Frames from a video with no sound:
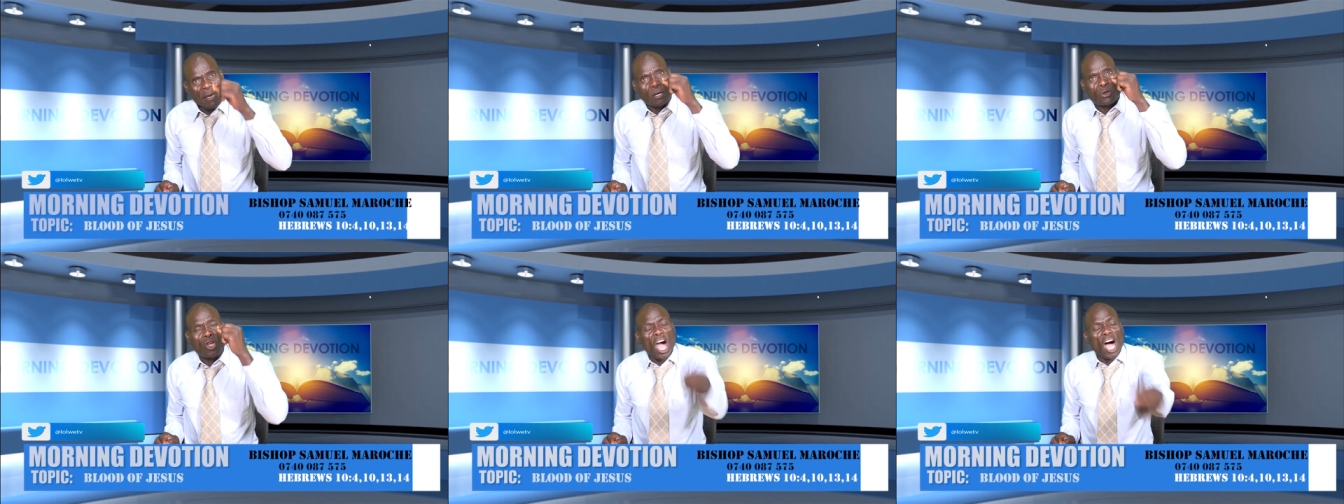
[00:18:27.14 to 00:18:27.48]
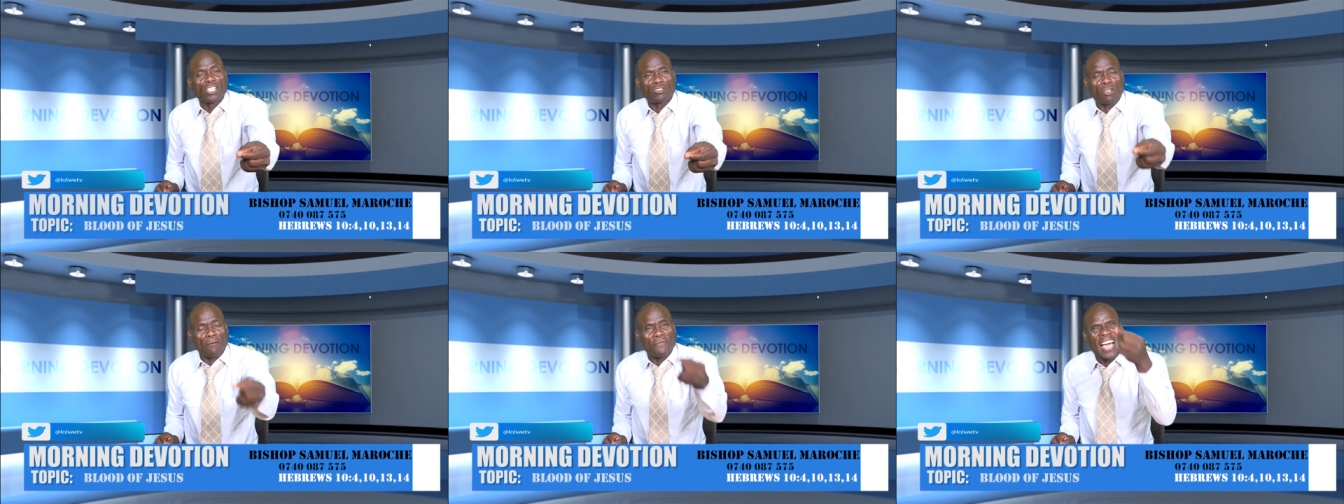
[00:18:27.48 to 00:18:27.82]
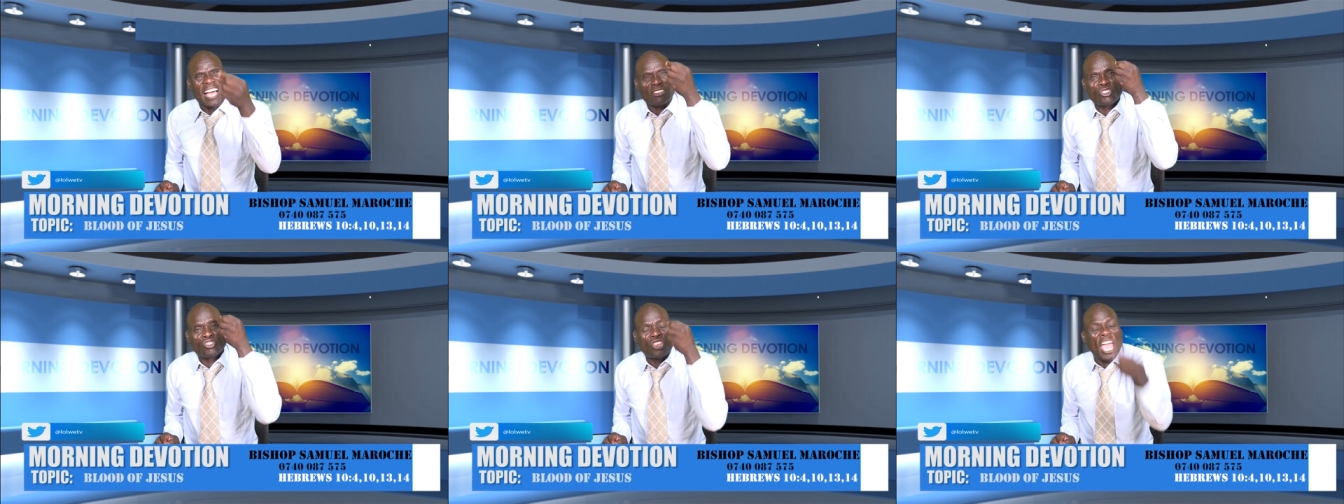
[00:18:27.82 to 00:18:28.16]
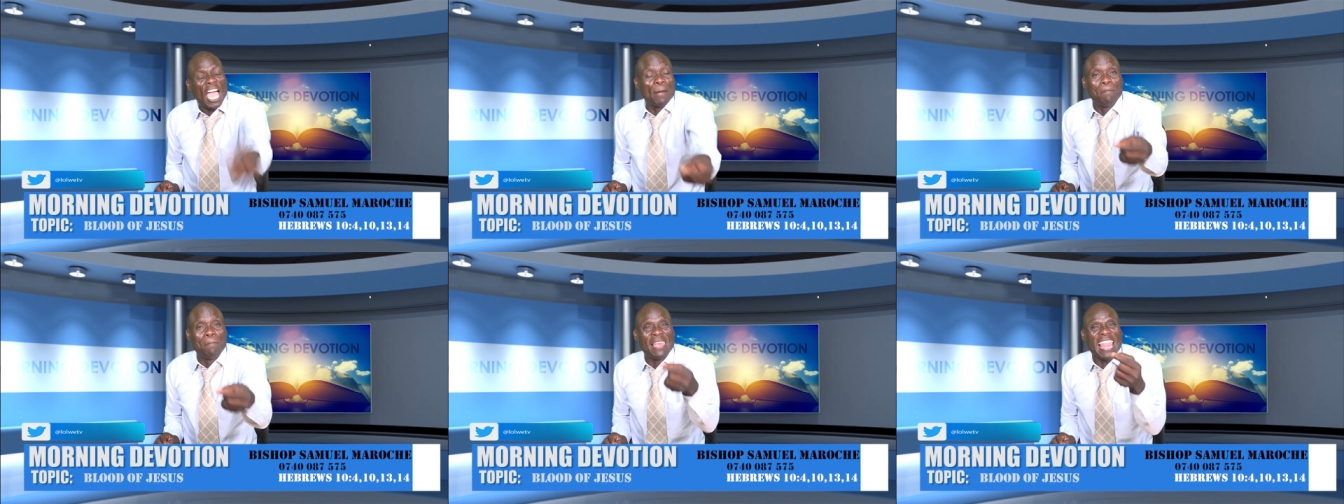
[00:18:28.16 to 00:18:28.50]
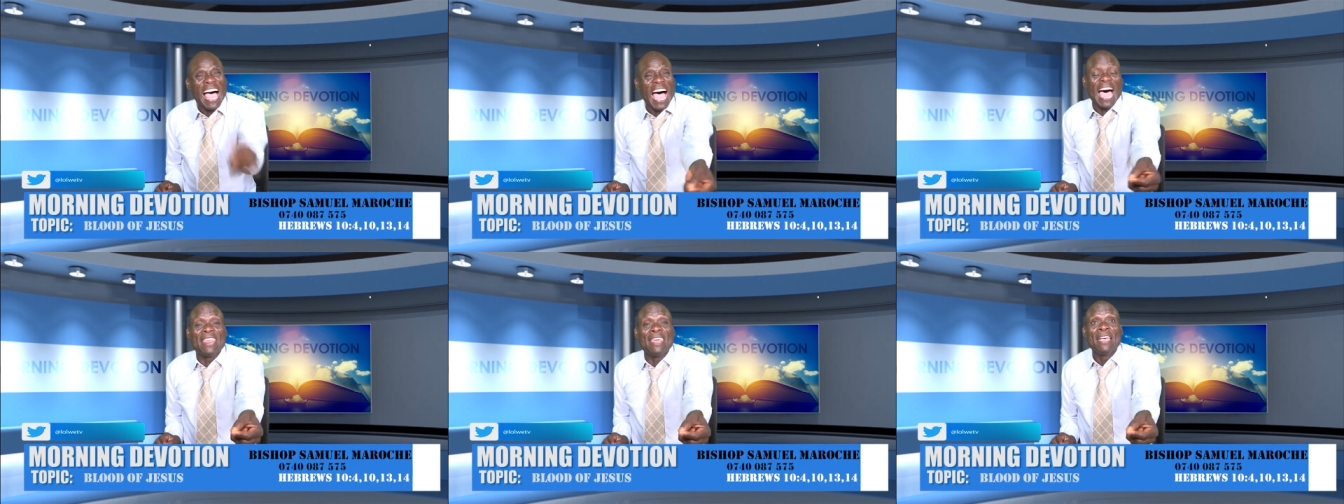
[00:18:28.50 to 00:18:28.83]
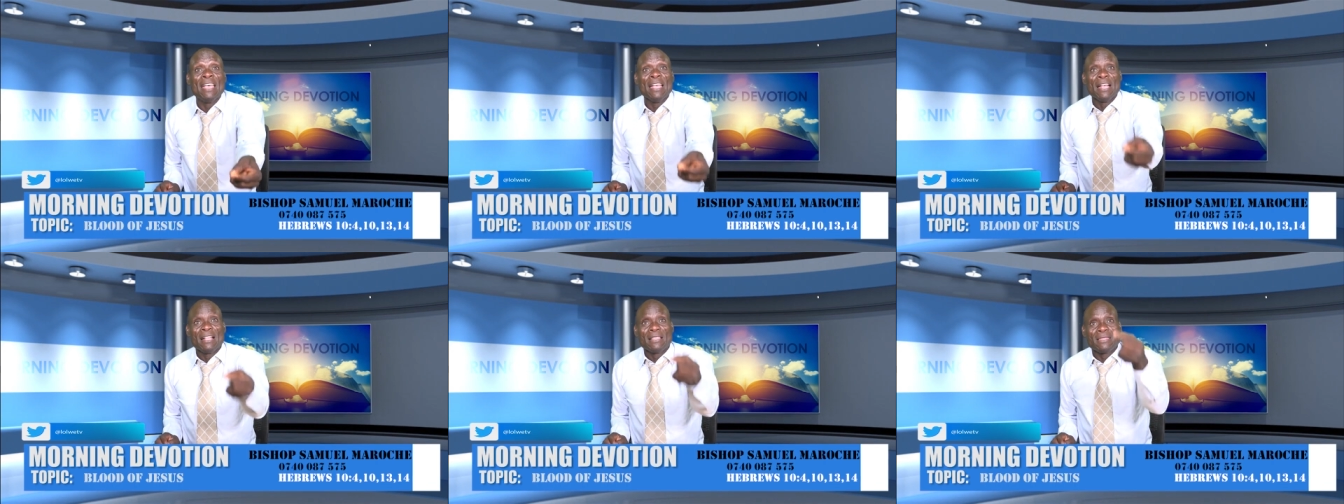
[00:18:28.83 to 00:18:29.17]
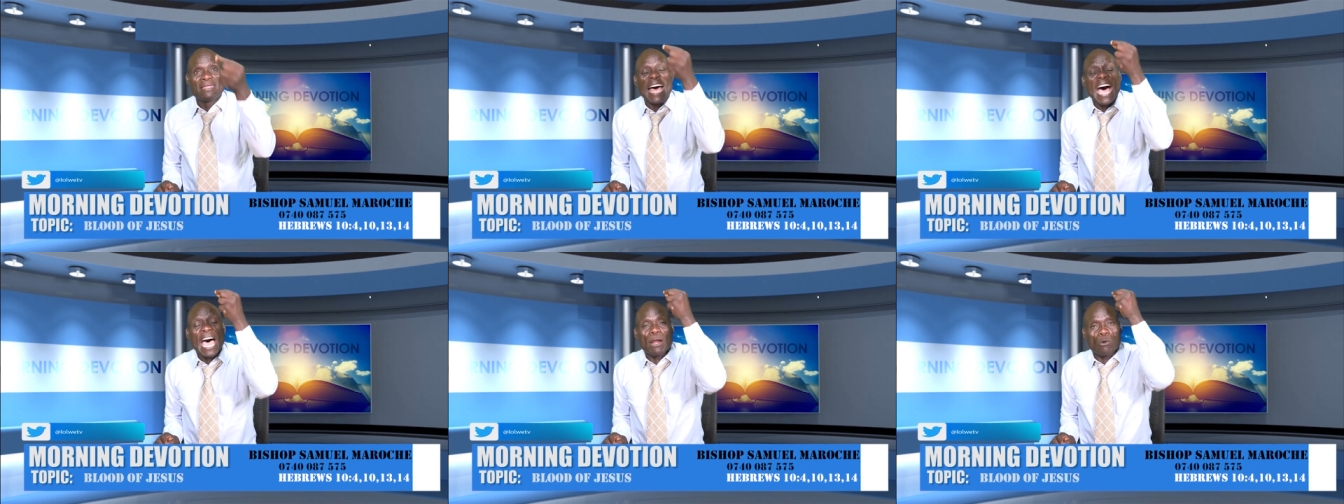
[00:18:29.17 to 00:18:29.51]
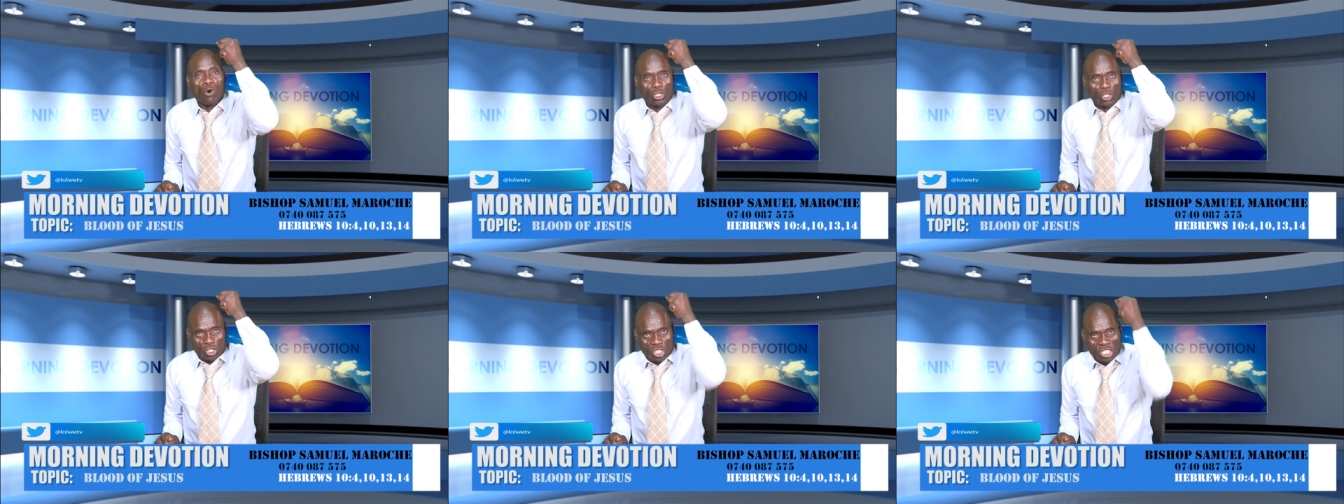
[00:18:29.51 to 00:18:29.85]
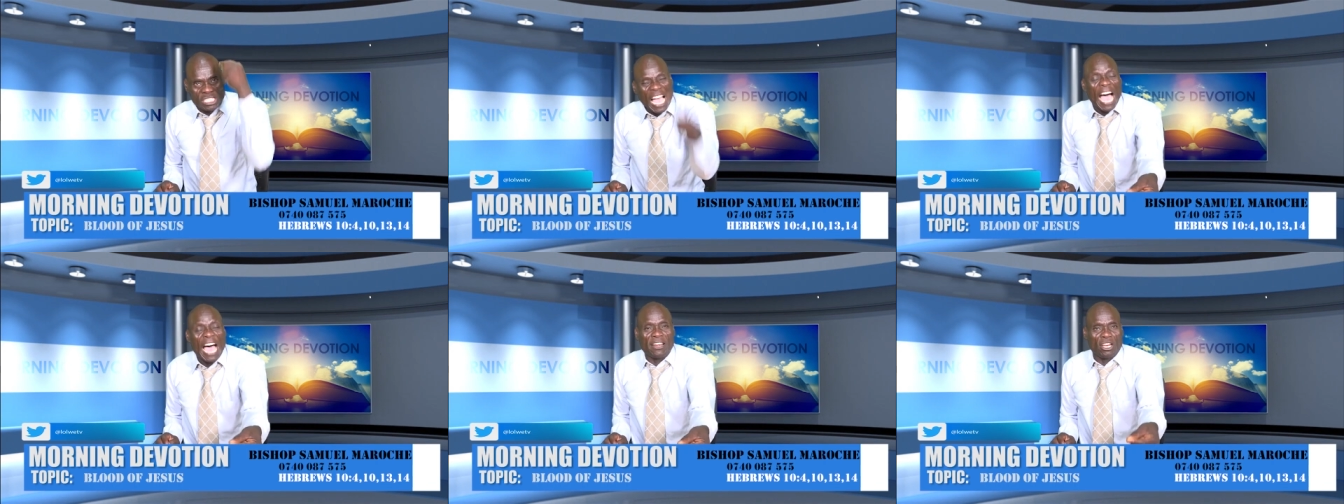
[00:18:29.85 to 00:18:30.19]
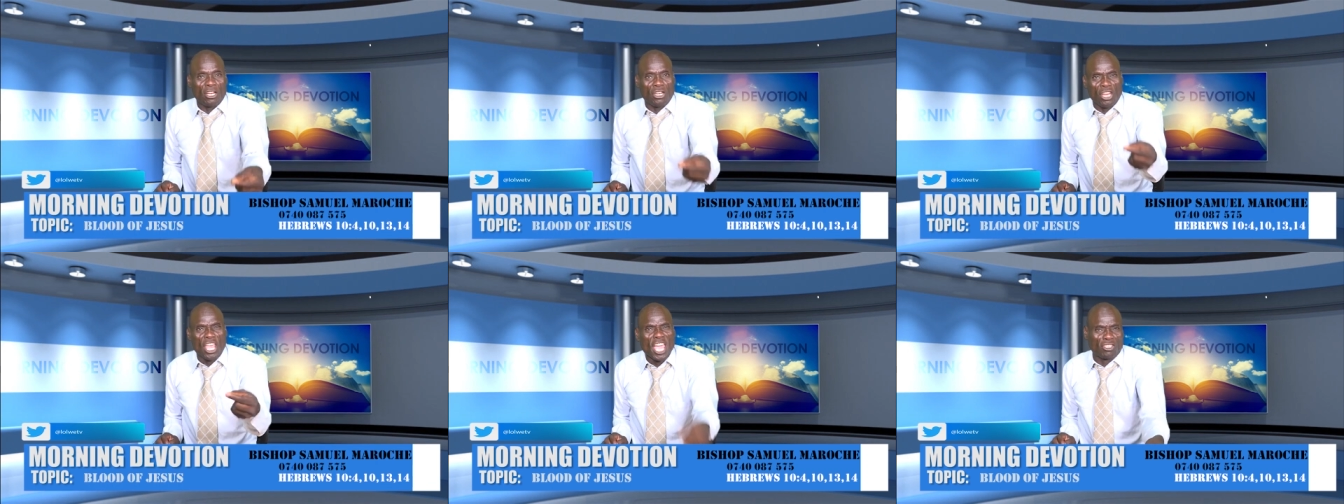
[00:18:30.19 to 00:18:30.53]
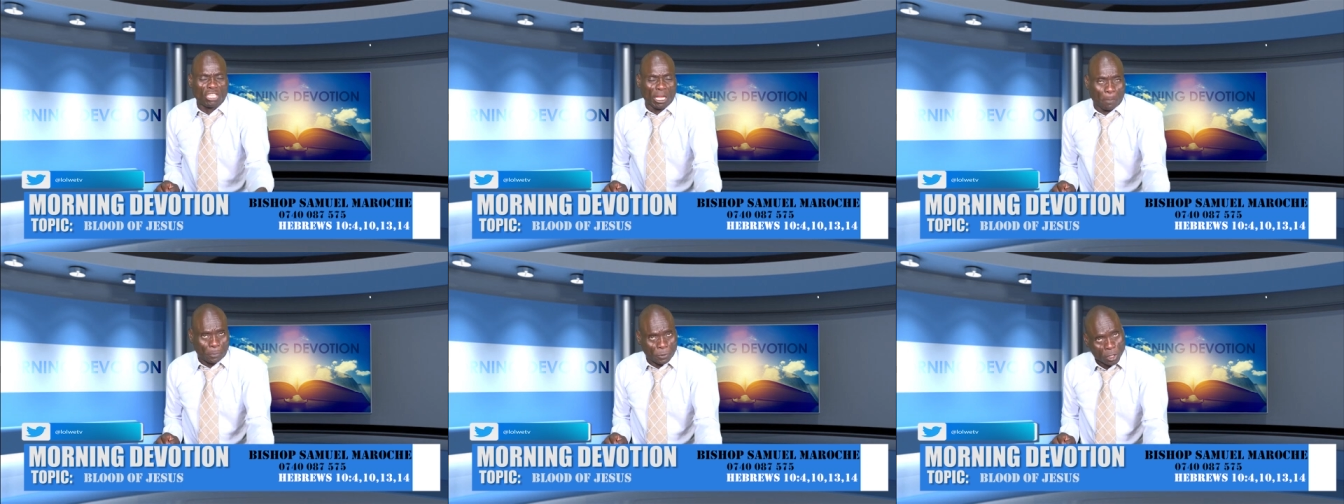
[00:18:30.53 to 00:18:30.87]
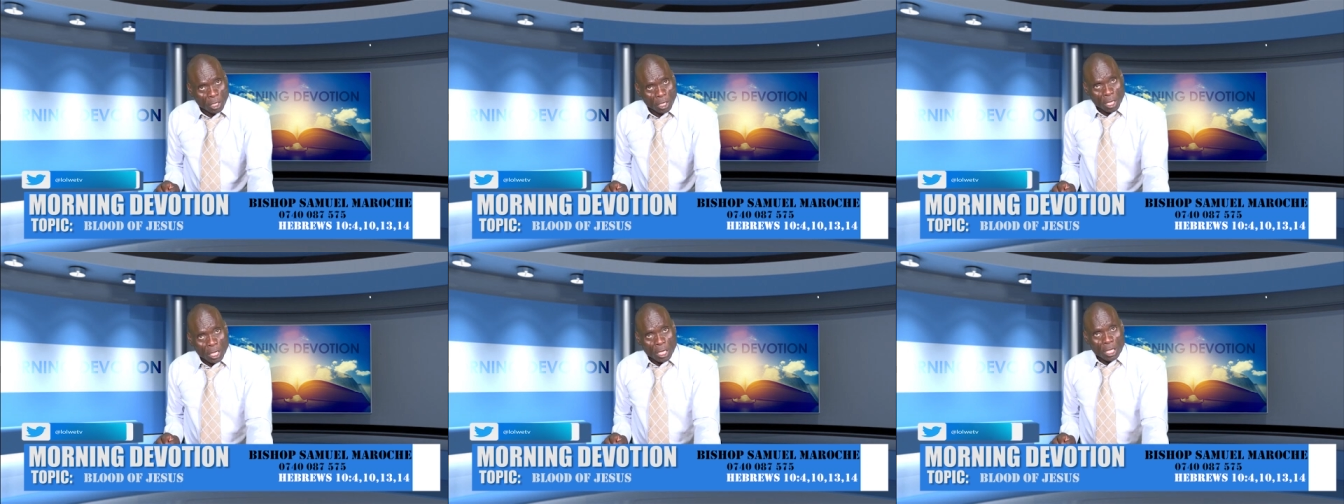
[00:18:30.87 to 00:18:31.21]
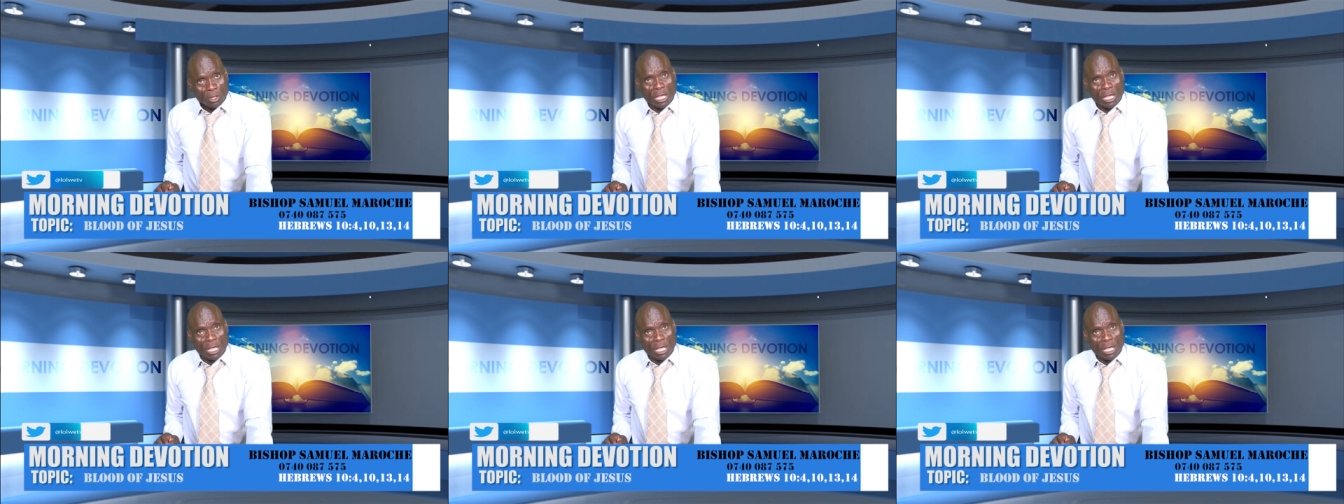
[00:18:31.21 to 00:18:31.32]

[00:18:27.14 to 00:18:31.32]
Because of that shed blood that was done in Egypt,